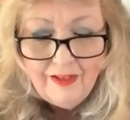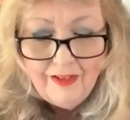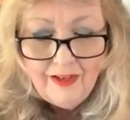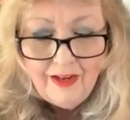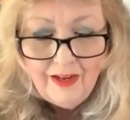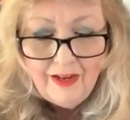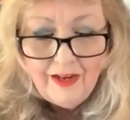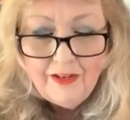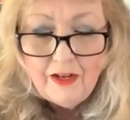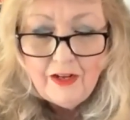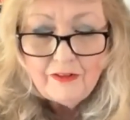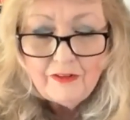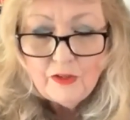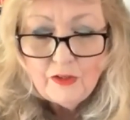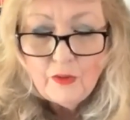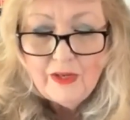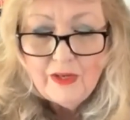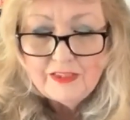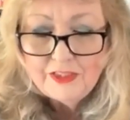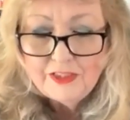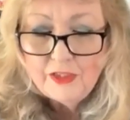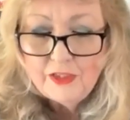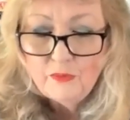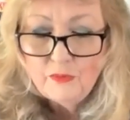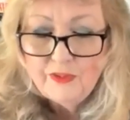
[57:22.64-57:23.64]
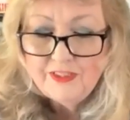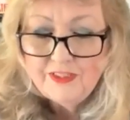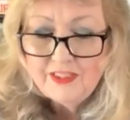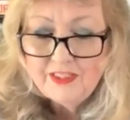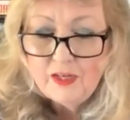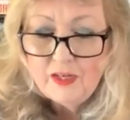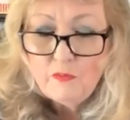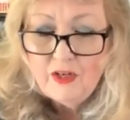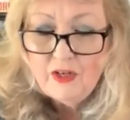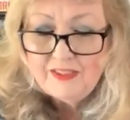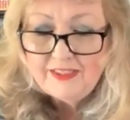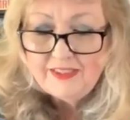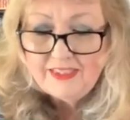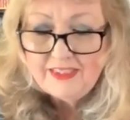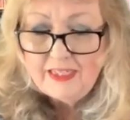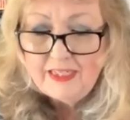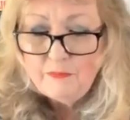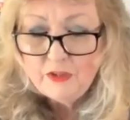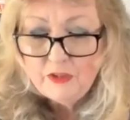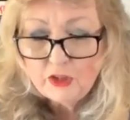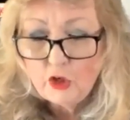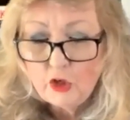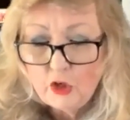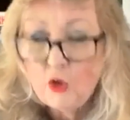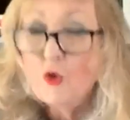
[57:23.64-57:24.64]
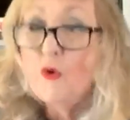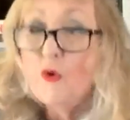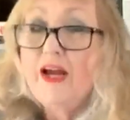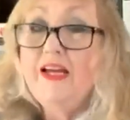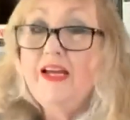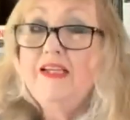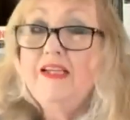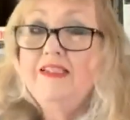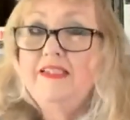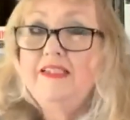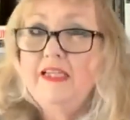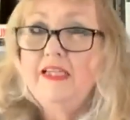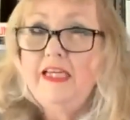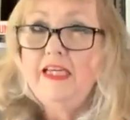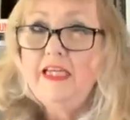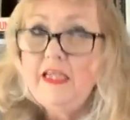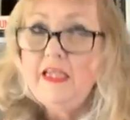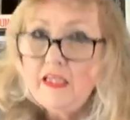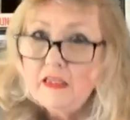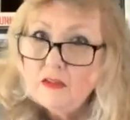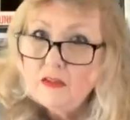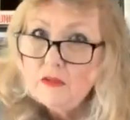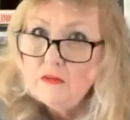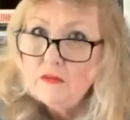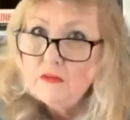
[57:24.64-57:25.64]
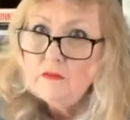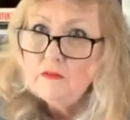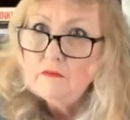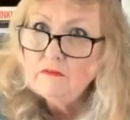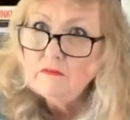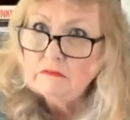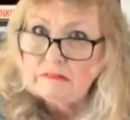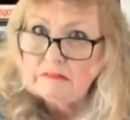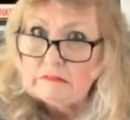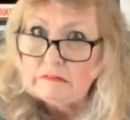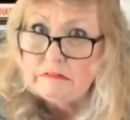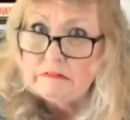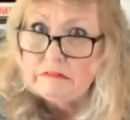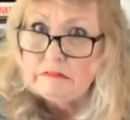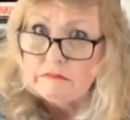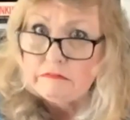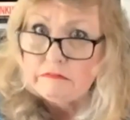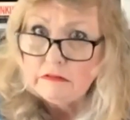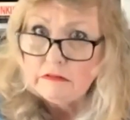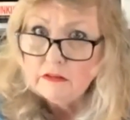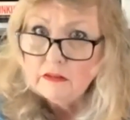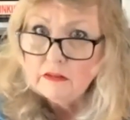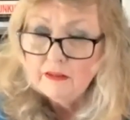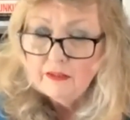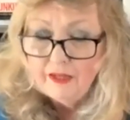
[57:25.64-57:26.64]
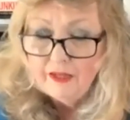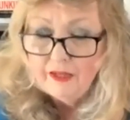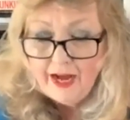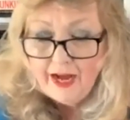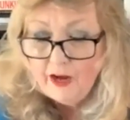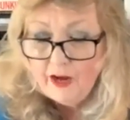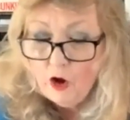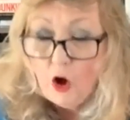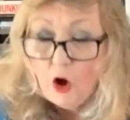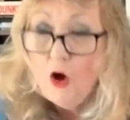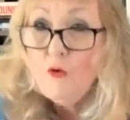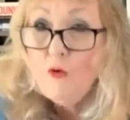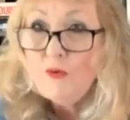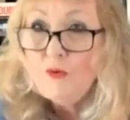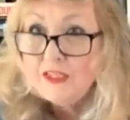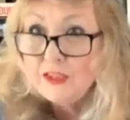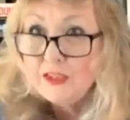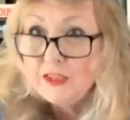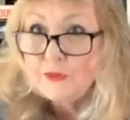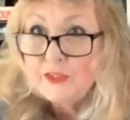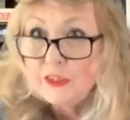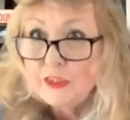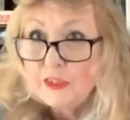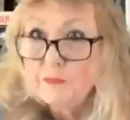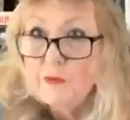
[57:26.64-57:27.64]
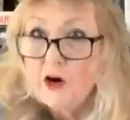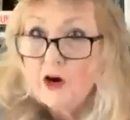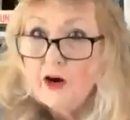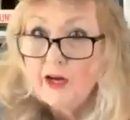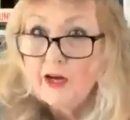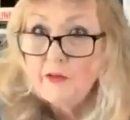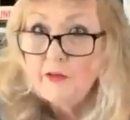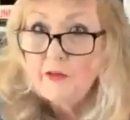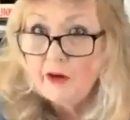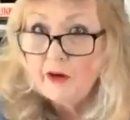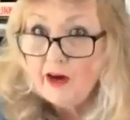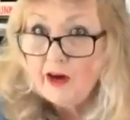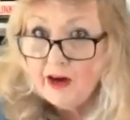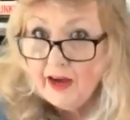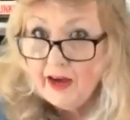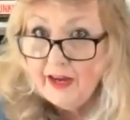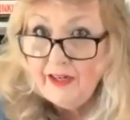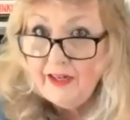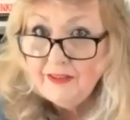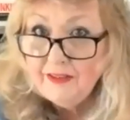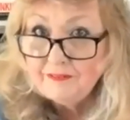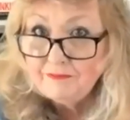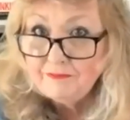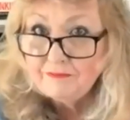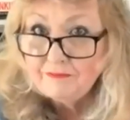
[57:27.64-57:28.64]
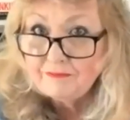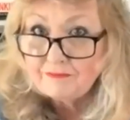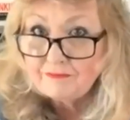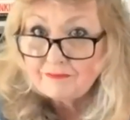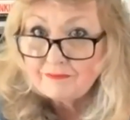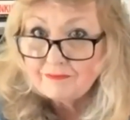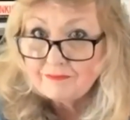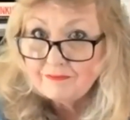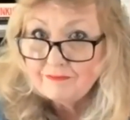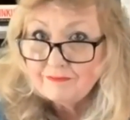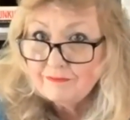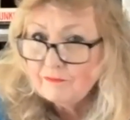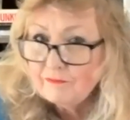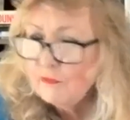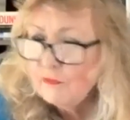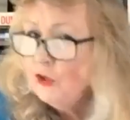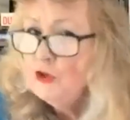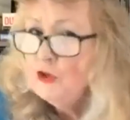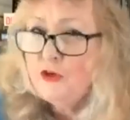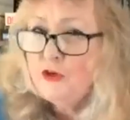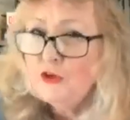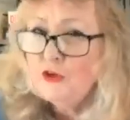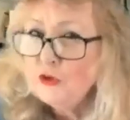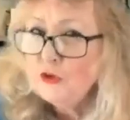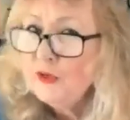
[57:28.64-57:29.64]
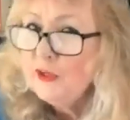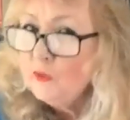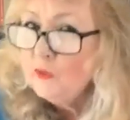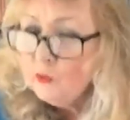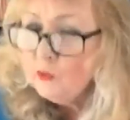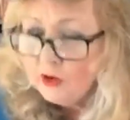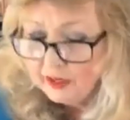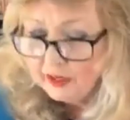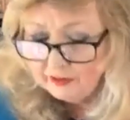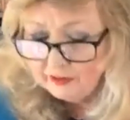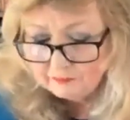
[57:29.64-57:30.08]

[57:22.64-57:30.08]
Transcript: Another question, when someone seems crazy, I always respond by doing what?